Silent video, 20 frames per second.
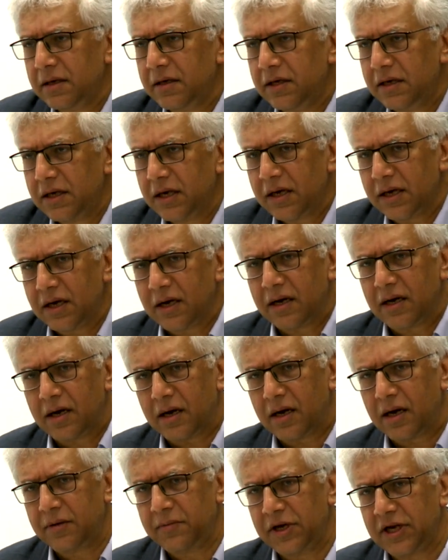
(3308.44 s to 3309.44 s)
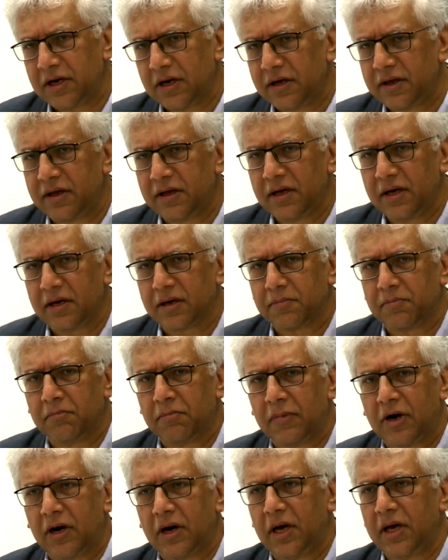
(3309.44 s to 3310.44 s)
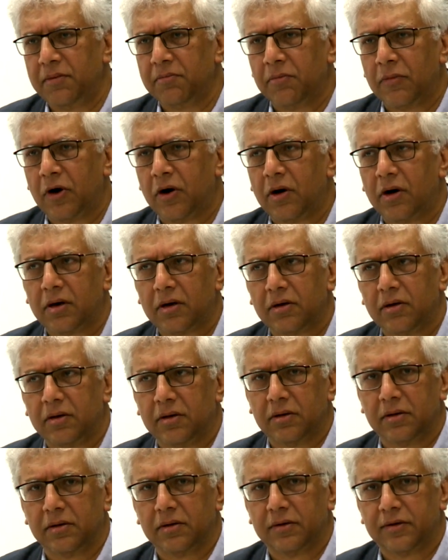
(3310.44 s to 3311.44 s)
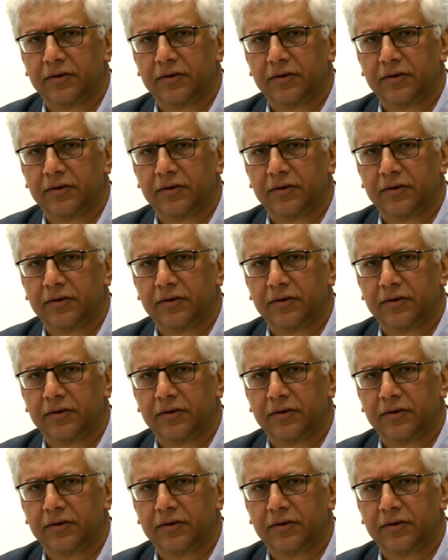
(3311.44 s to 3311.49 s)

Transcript: Yeah, I mean, I think my models